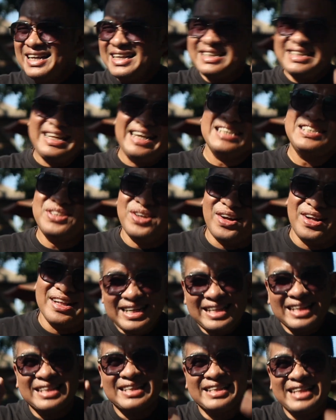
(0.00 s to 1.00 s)
that's all
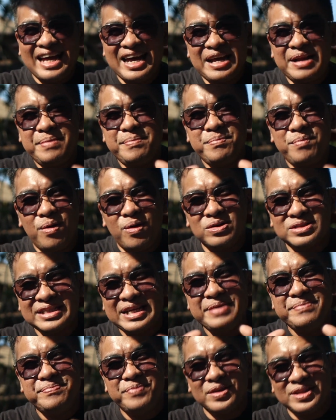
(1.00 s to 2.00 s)
the 10 most
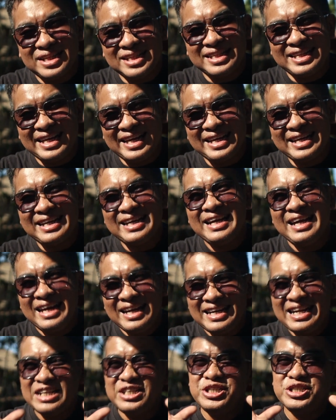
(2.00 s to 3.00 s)
important things
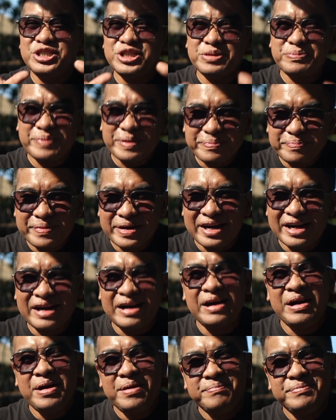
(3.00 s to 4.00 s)
that you should
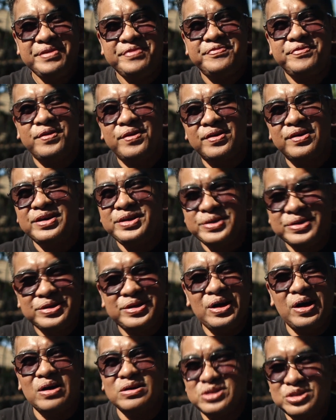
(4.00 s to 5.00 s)
prepare before you
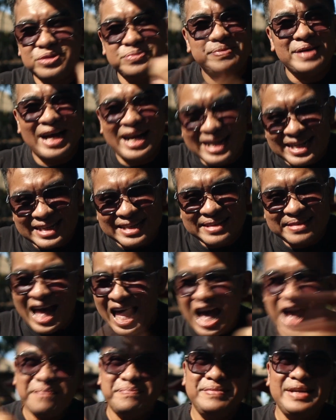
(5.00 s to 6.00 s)
go to Bali
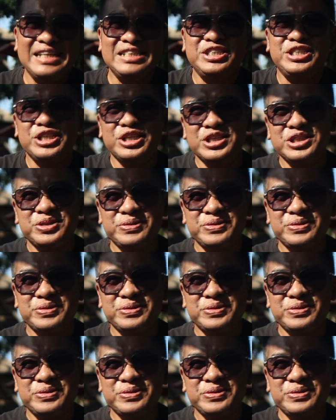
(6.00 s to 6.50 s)
update June